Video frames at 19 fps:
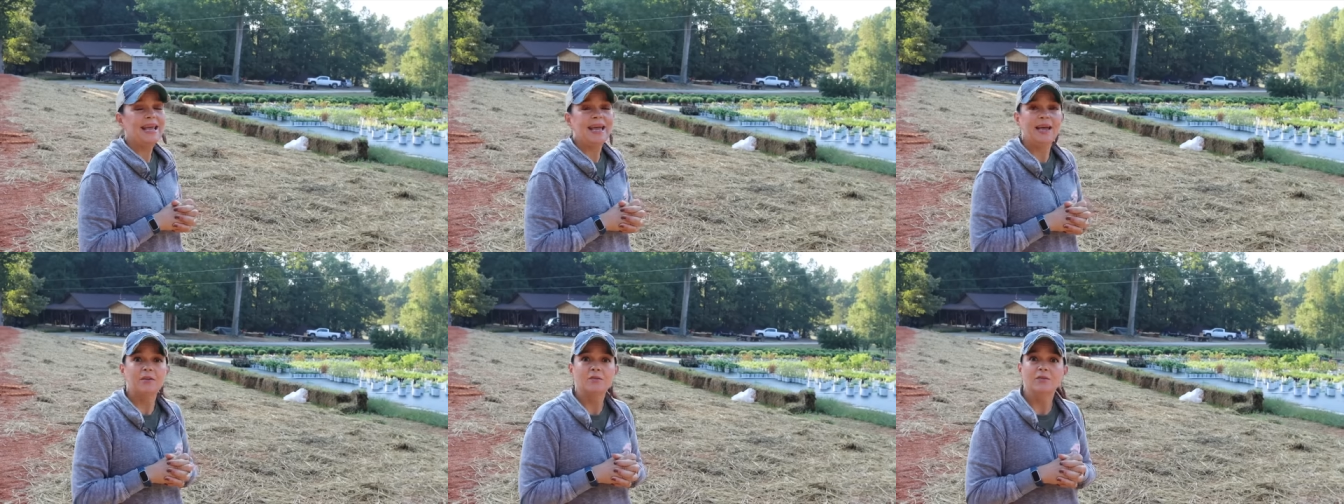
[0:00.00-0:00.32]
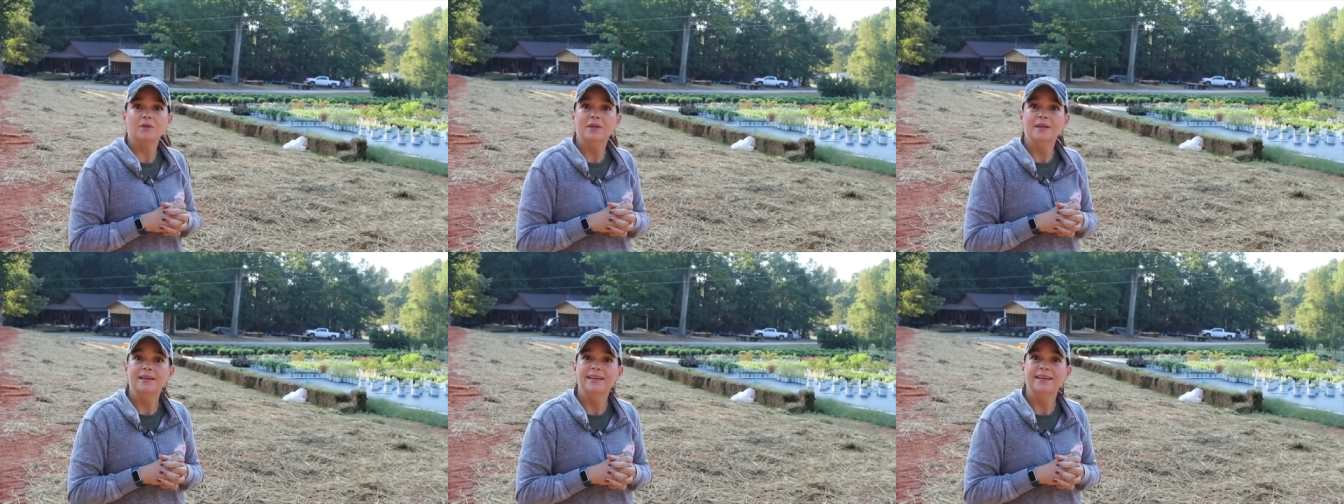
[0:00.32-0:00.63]
have?
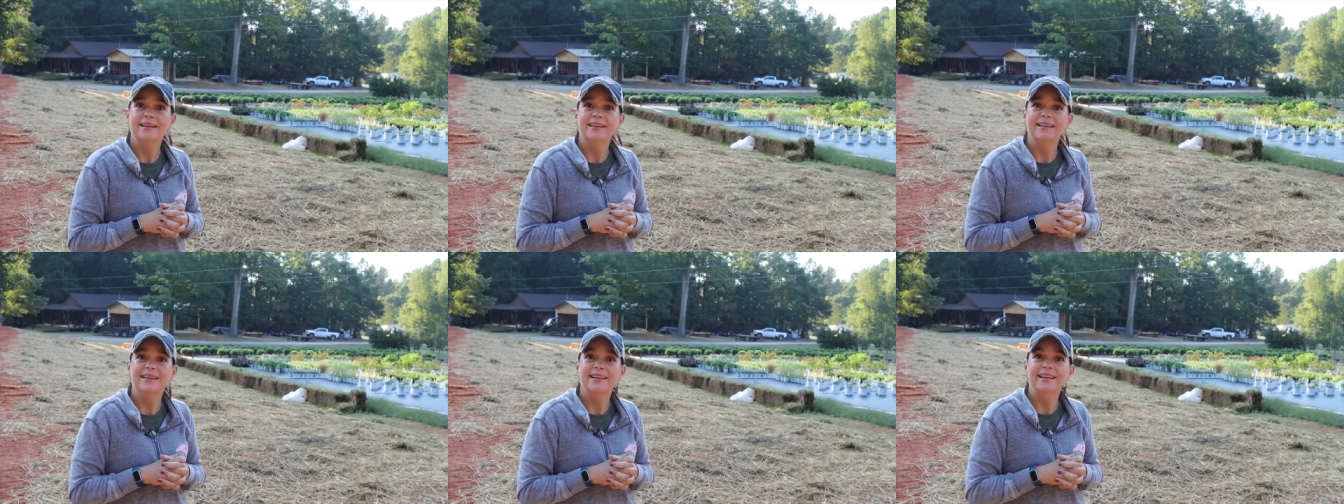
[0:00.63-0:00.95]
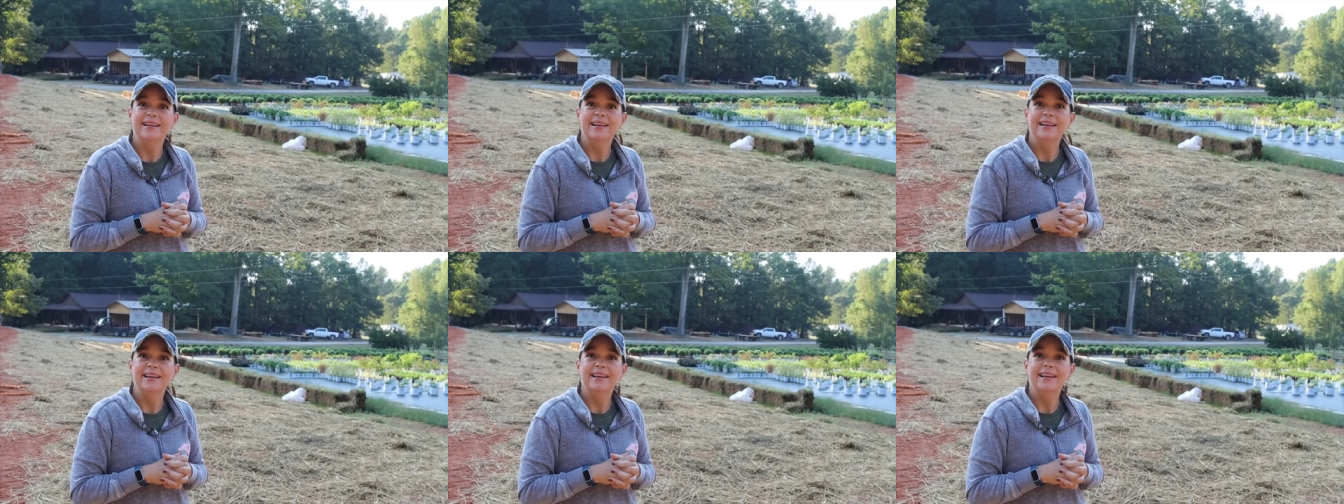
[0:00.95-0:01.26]

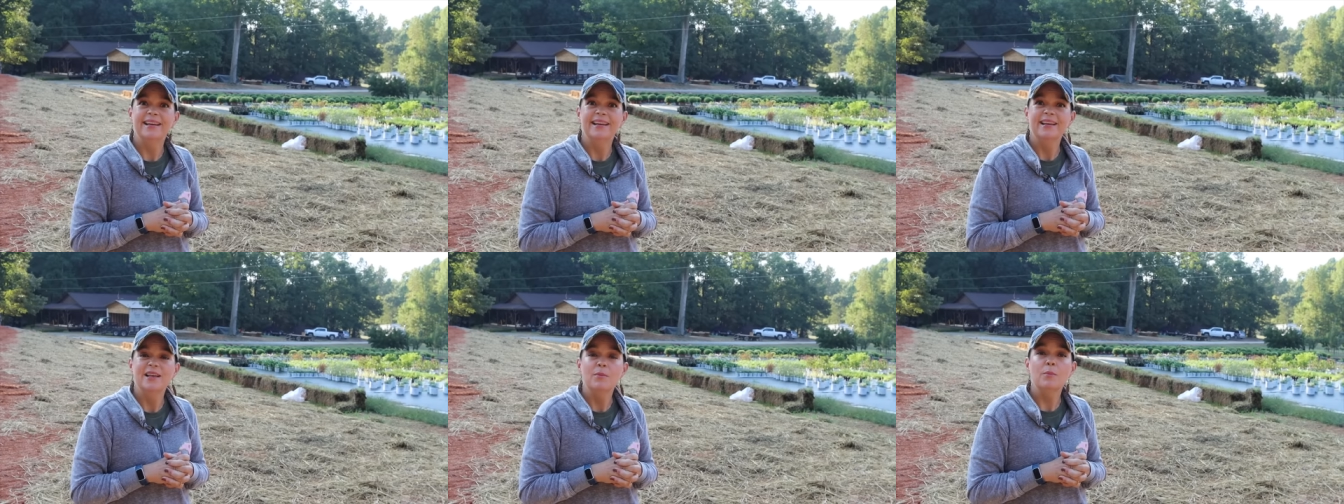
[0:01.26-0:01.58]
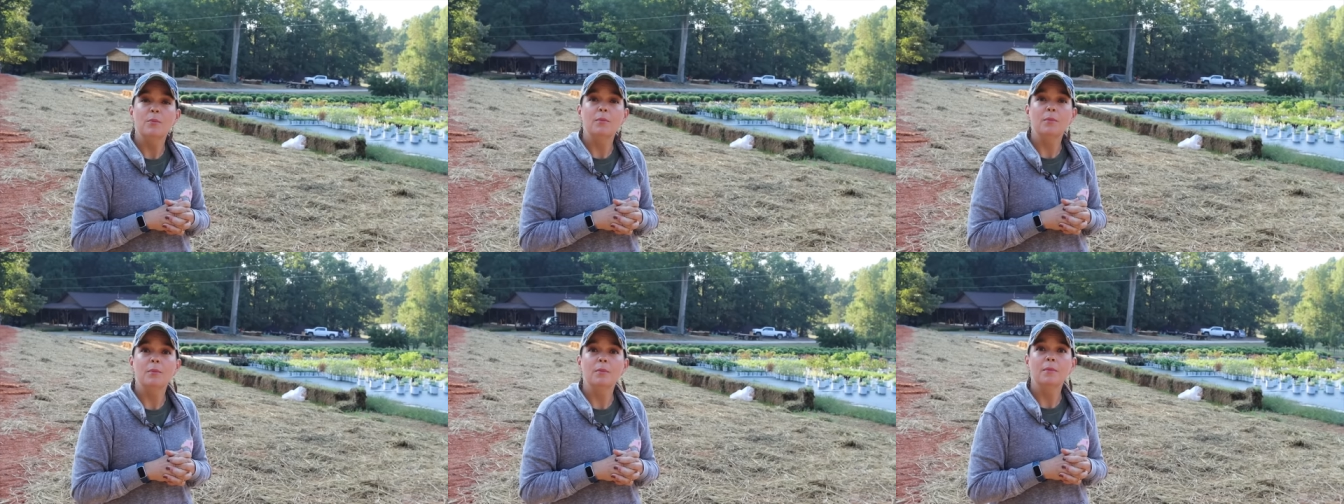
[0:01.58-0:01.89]

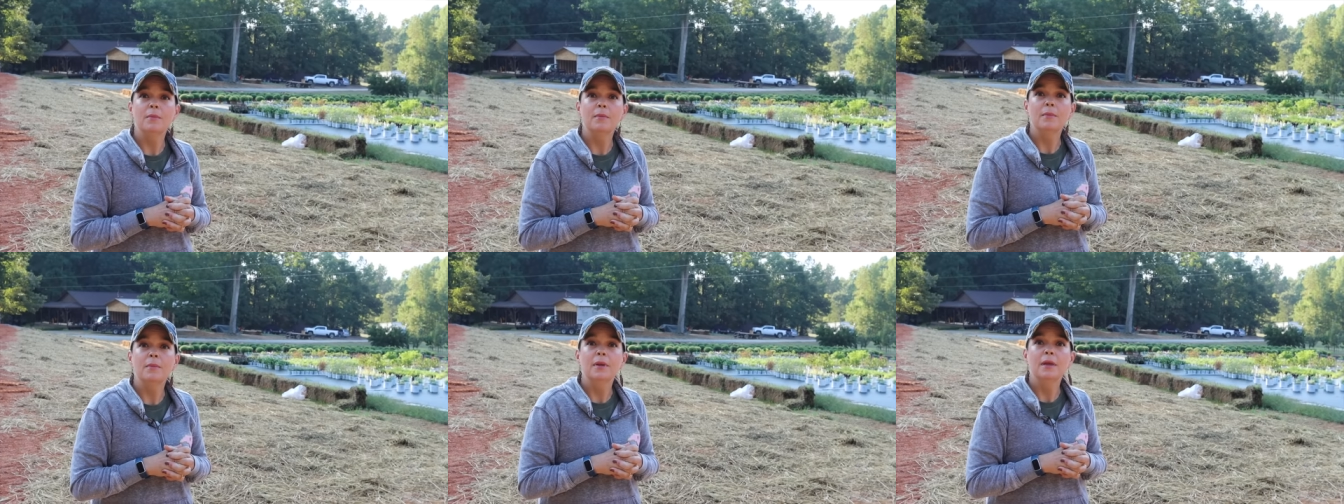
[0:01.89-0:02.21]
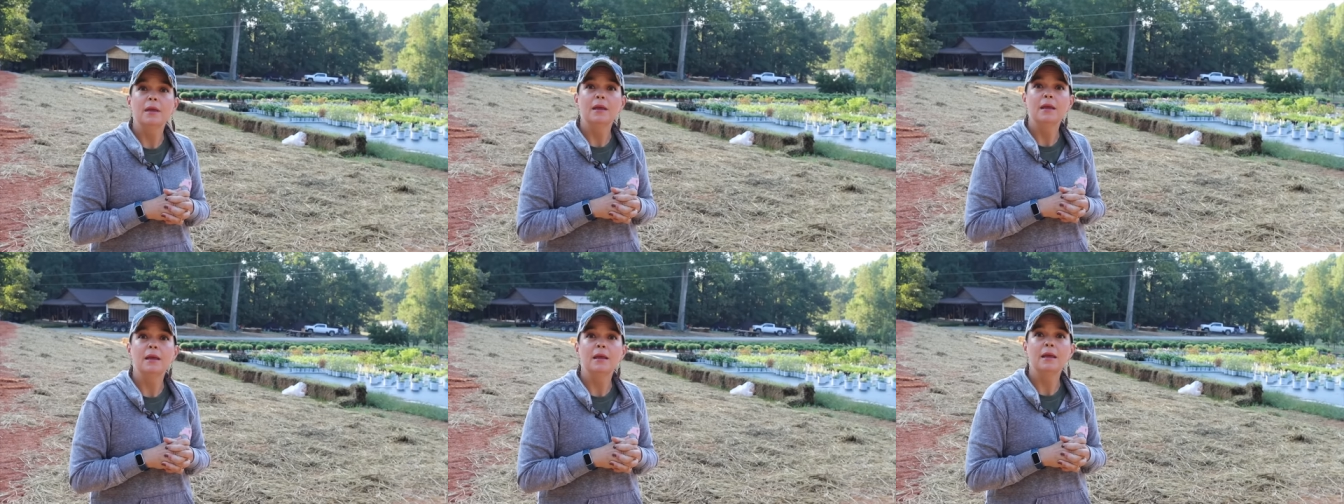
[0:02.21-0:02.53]
No, he's supposed
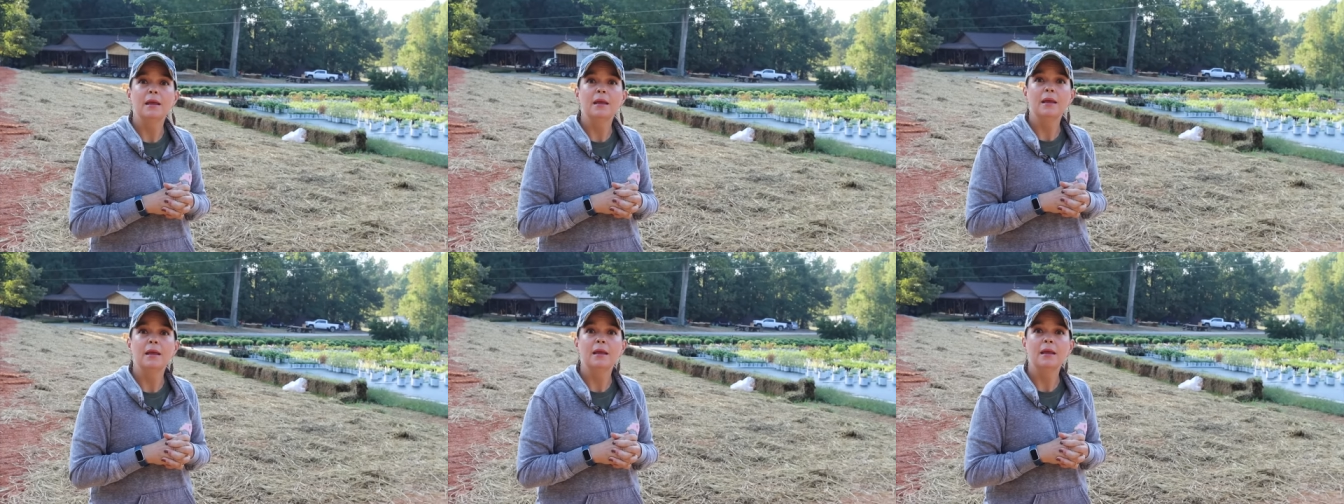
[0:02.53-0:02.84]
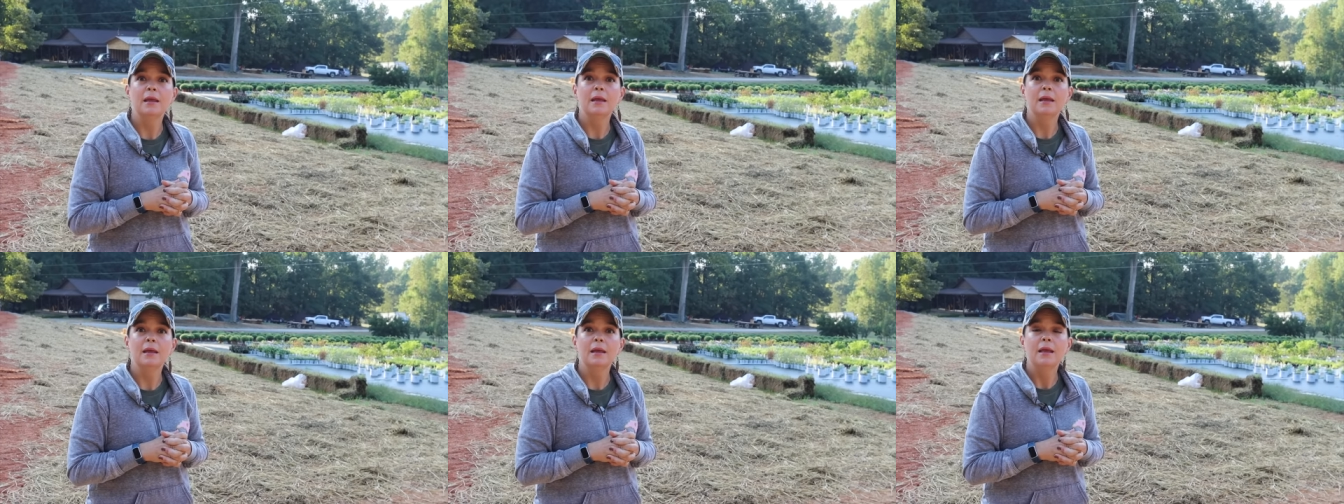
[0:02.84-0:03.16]
to dump it down
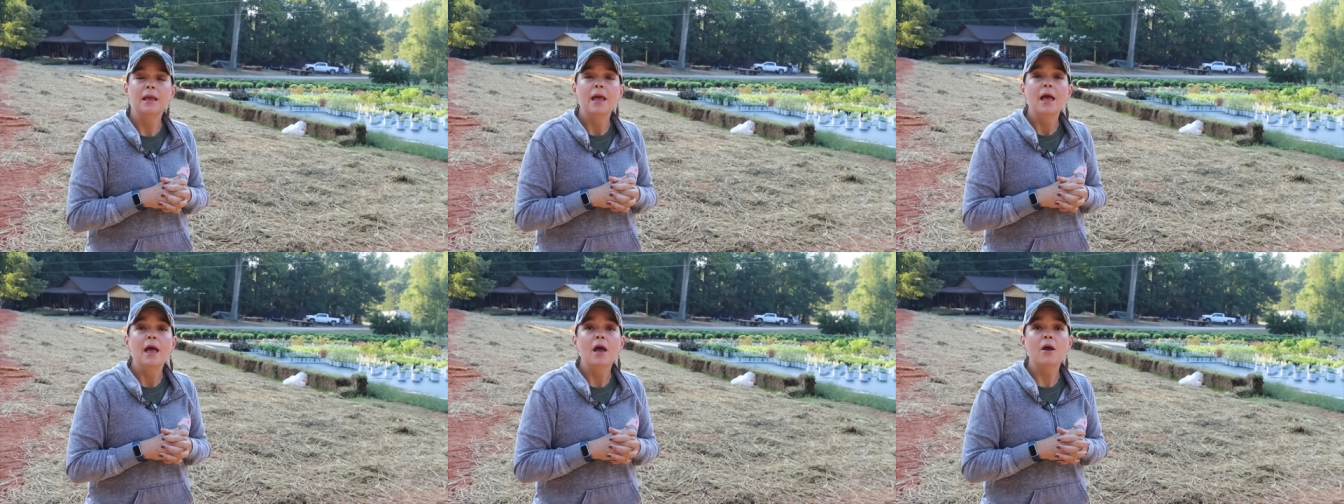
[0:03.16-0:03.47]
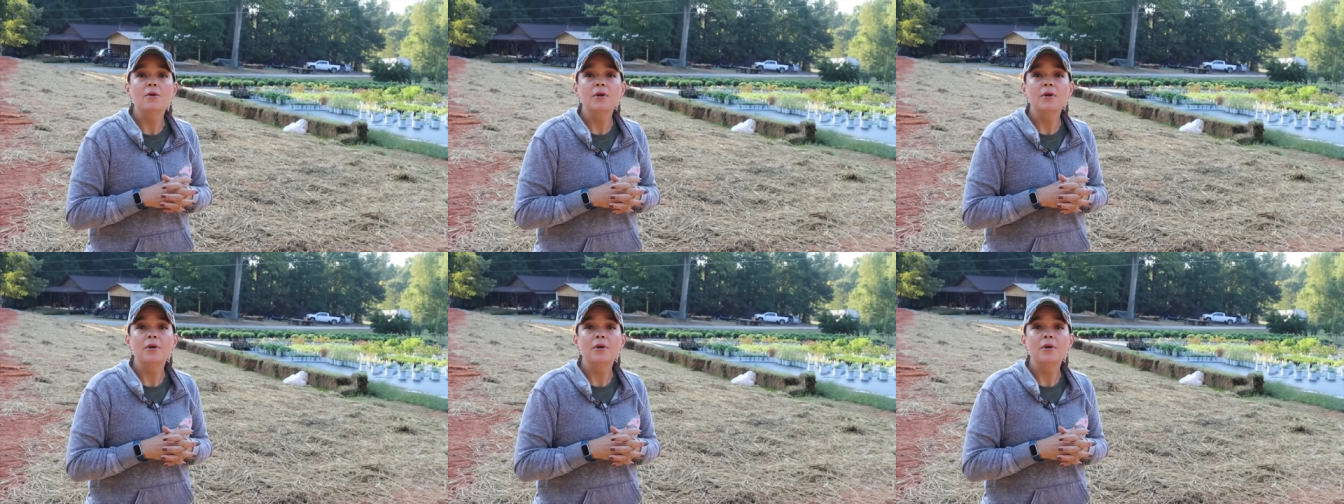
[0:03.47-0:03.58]
there.